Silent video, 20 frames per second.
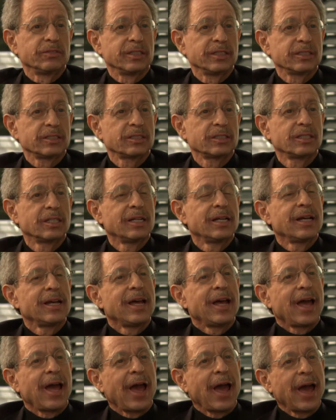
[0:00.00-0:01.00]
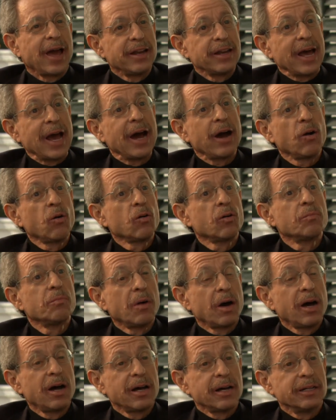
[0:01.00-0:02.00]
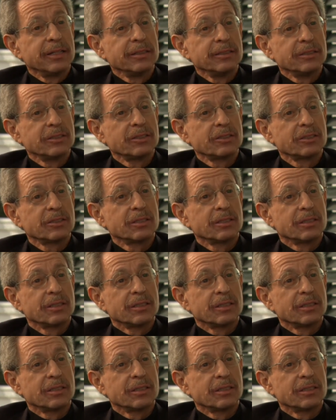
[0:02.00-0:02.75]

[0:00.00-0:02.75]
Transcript: this. And our minds